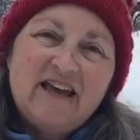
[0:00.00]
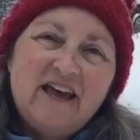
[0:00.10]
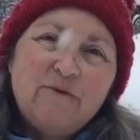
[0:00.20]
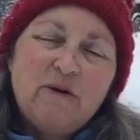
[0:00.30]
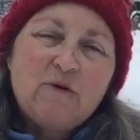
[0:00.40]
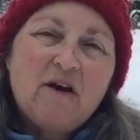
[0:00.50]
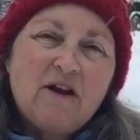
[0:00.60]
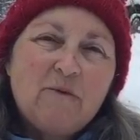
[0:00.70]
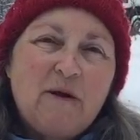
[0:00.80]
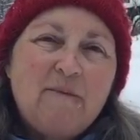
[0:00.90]
say we were on
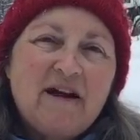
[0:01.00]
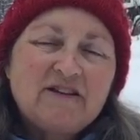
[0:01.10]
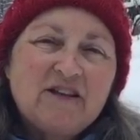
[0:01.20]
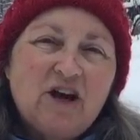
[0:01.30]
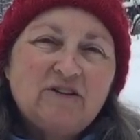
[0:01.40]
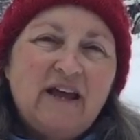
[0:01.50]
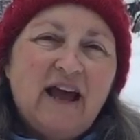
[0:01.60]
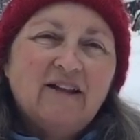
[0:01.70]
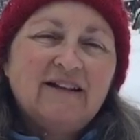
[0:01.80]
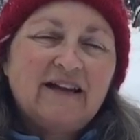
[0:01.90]
our way back to the
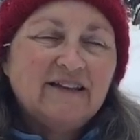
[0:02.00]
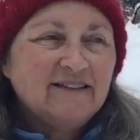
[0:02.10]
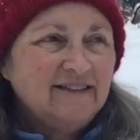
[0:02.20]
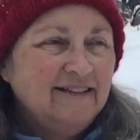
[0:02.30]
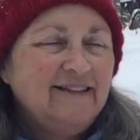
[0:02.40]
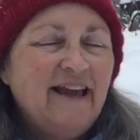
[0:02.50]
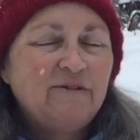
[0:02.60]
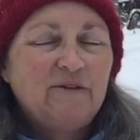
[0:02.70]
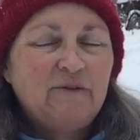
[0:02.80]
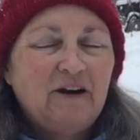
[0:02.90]
hotel? Because yeah,
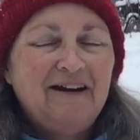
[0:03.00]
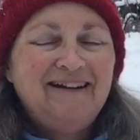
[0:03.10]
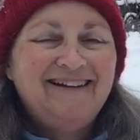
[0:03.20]
we were.